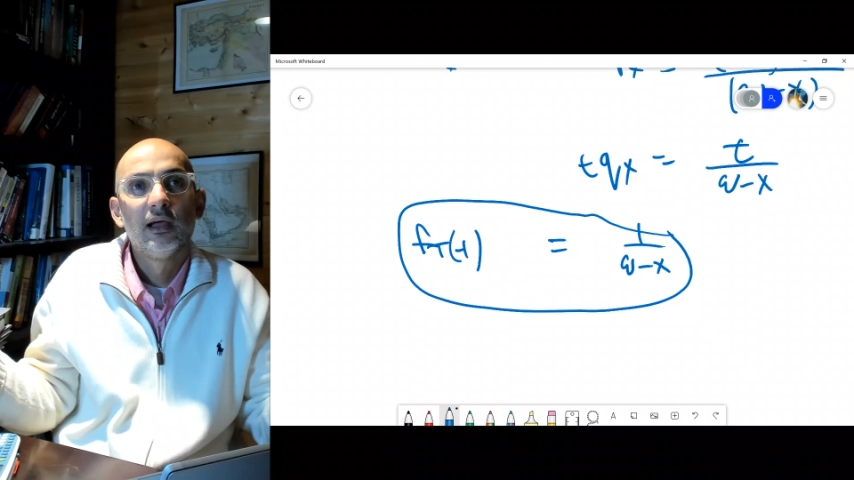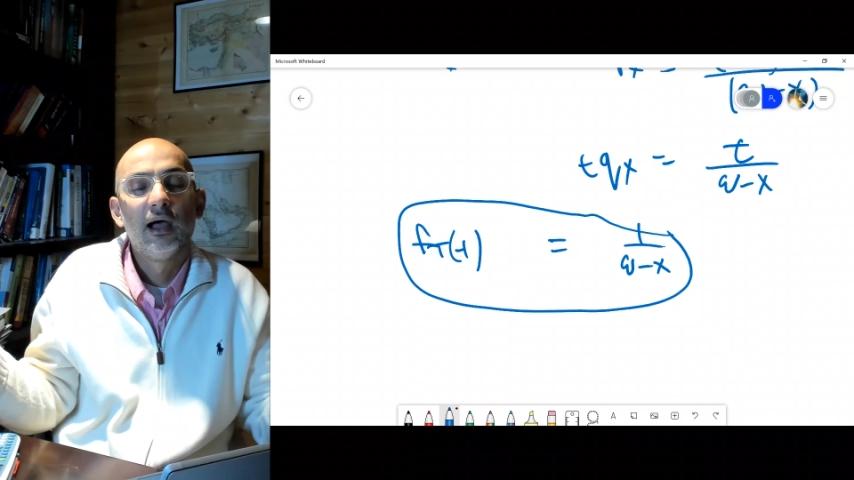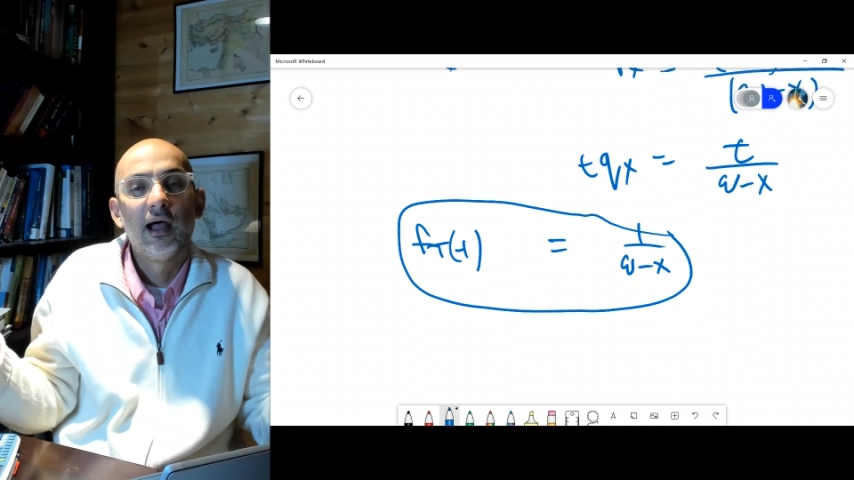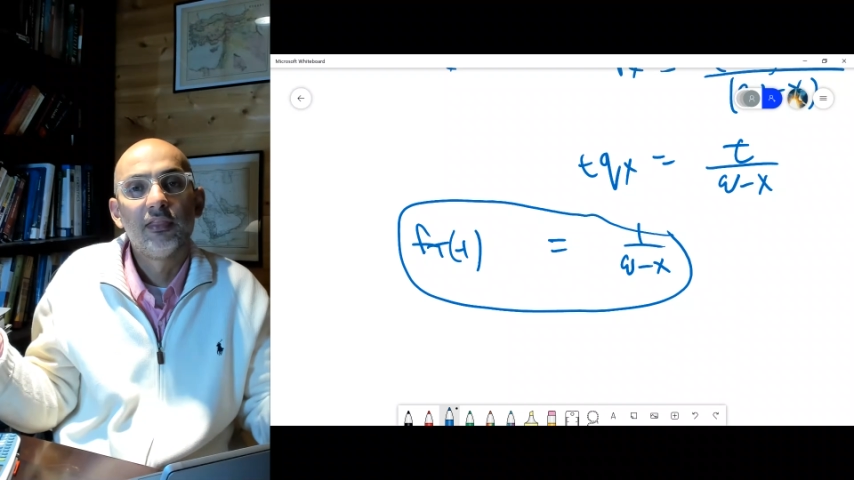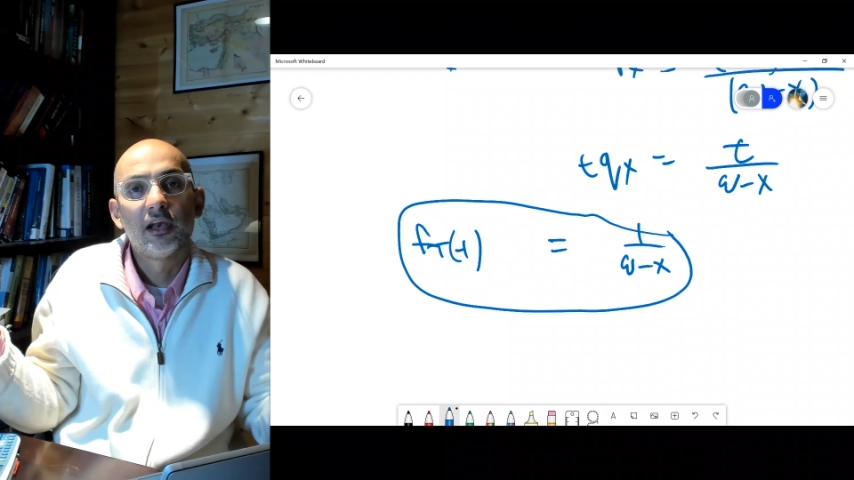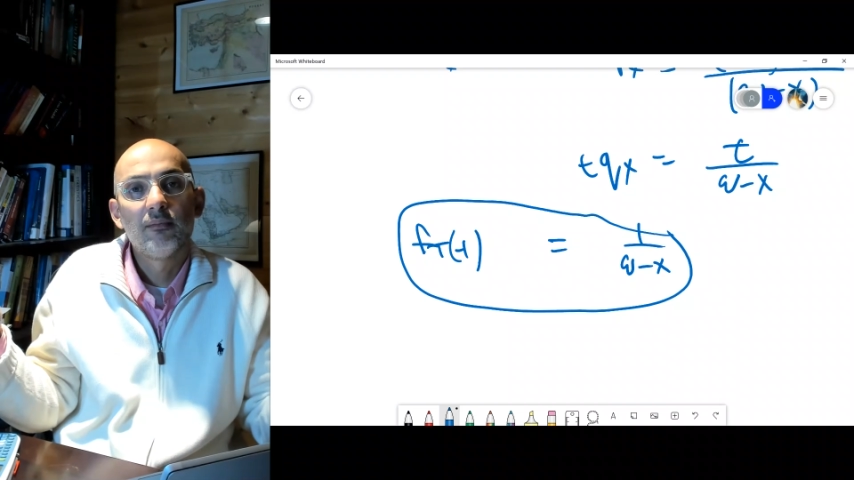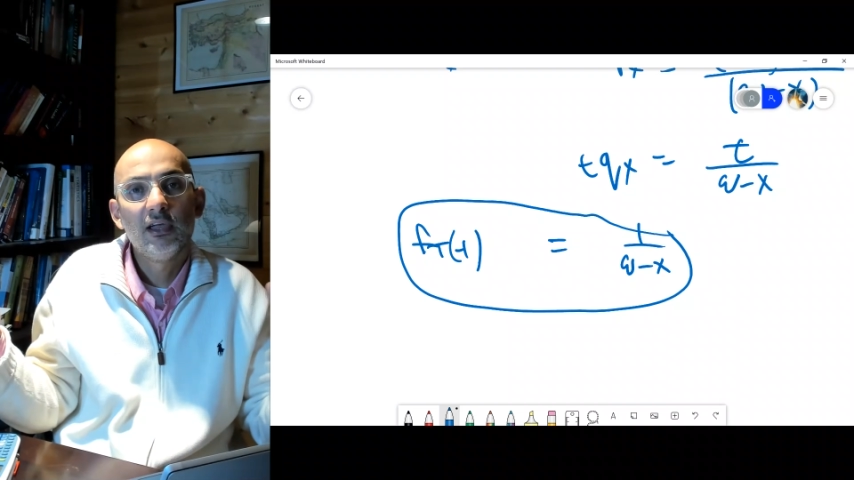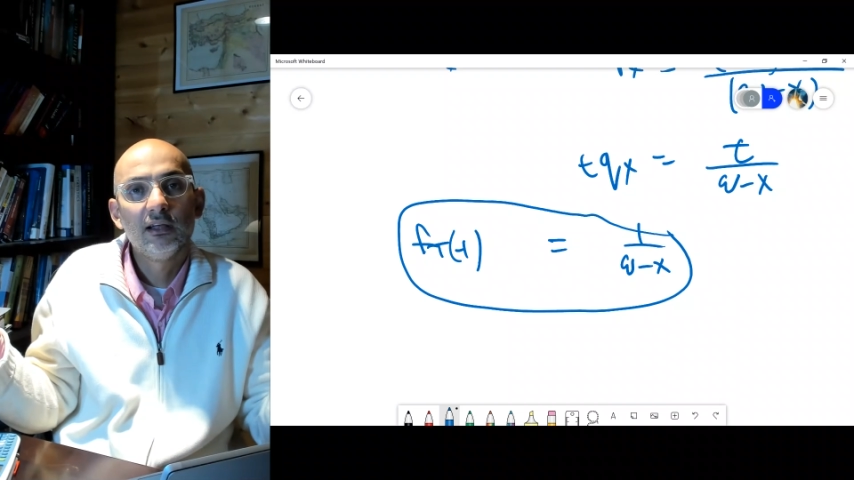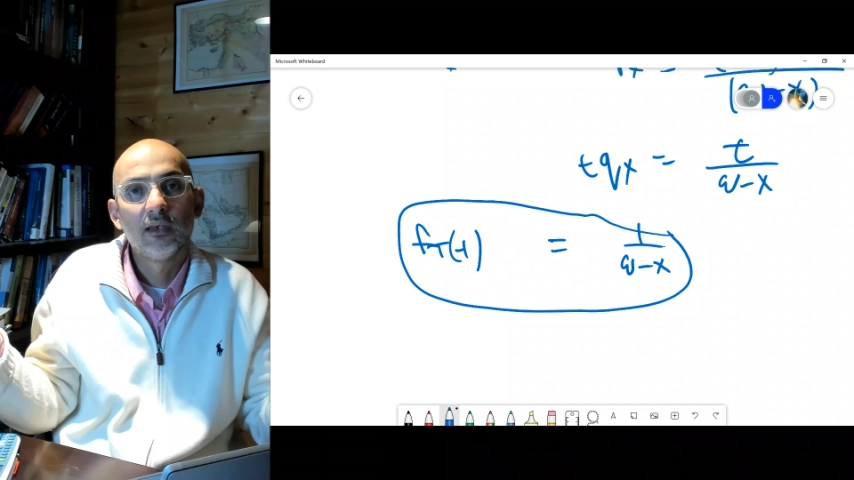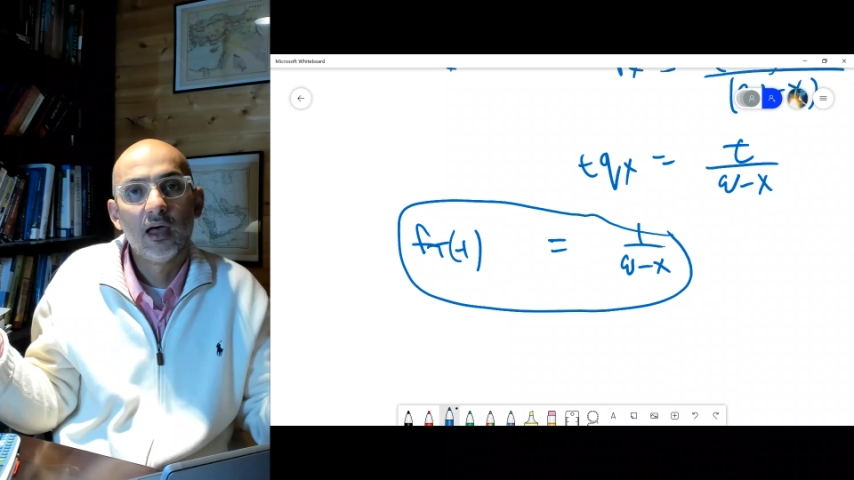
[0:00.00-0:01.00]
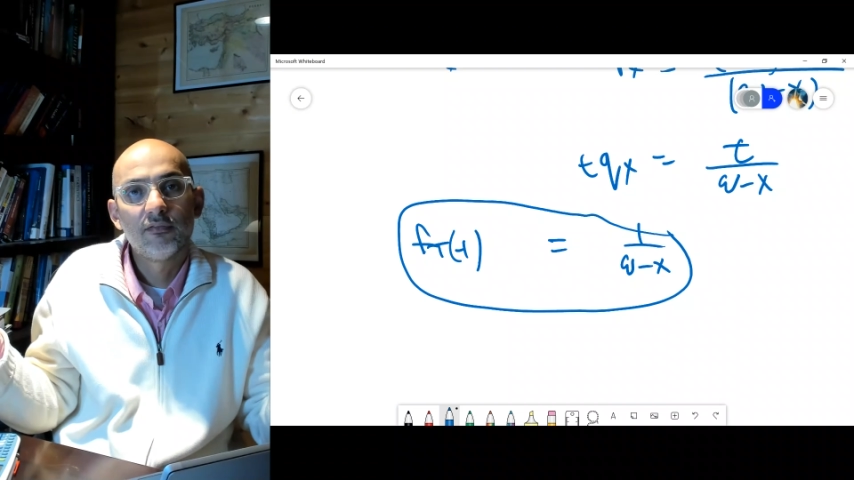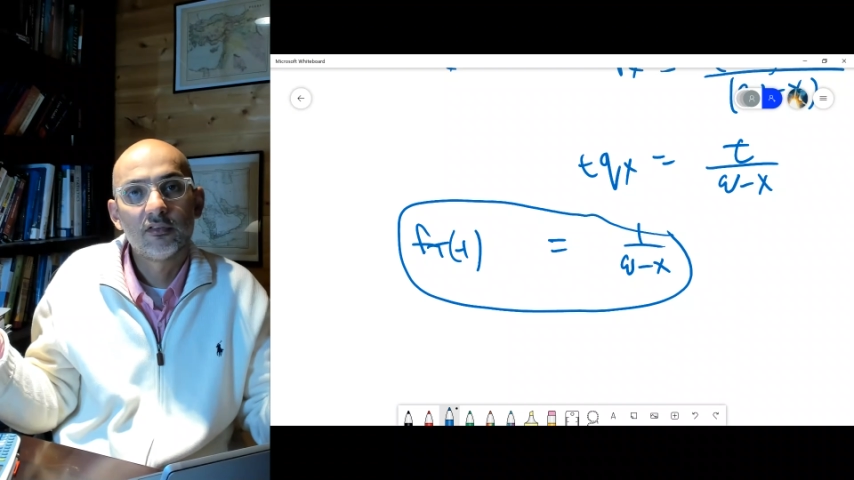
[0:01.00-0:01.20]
and the remaining life is